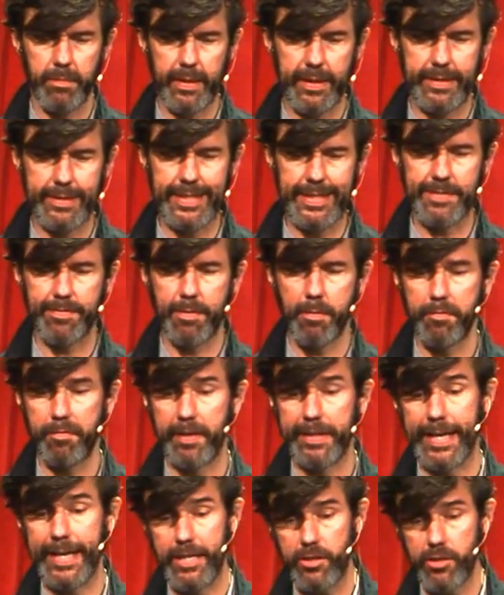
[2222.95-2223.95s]
at least from a
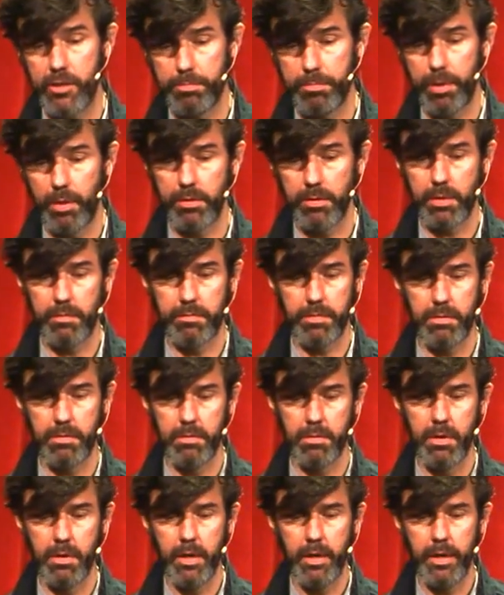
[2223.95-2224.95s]
financial point of
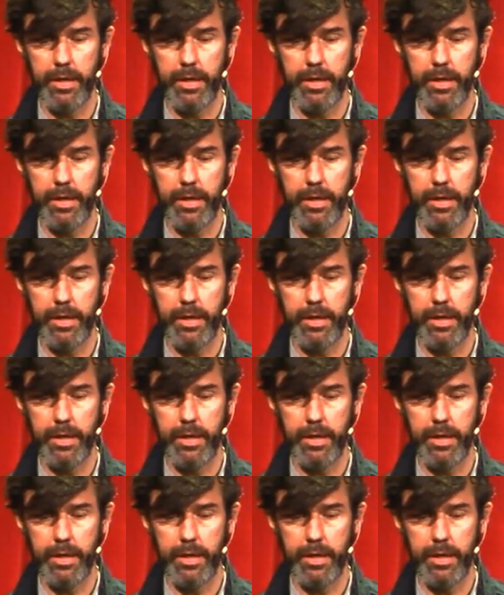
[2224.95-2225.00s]
view,